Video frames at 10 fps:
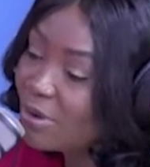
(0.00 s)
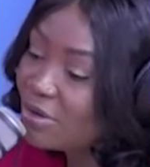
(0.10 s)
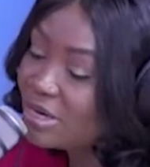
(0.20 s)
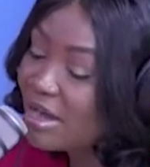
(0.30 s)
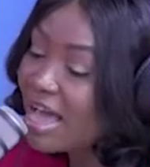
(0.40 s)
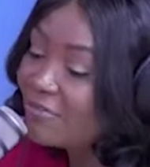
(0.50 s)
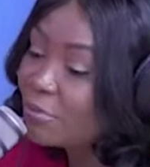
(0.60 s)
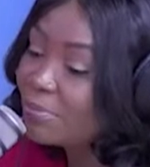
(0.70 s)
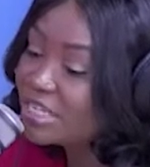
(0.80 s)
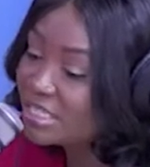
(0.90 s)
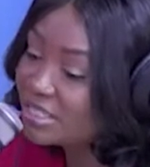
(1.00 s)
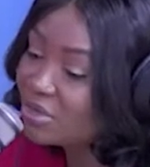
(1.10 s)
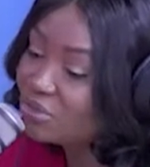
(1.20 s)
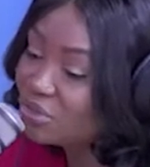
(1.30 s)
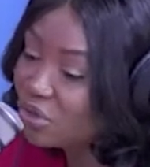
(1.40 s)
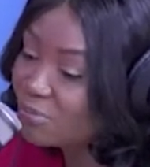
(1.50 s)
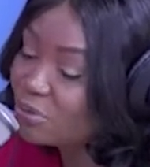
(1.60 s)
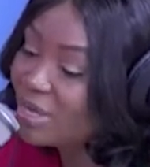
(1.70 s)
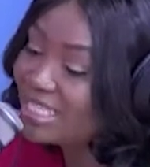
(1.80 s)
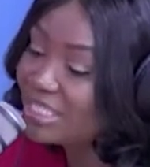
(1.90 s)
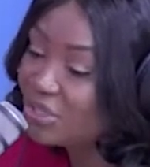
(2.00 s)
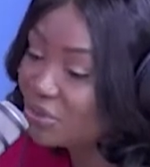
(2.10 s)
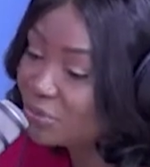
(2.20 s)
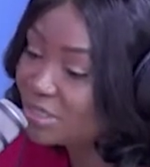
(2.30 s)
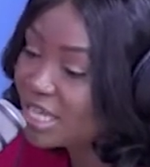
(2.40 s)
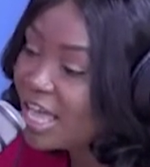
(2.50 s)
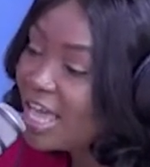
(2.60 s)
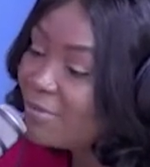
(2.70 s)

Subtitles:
but when you now have your personal job to execute,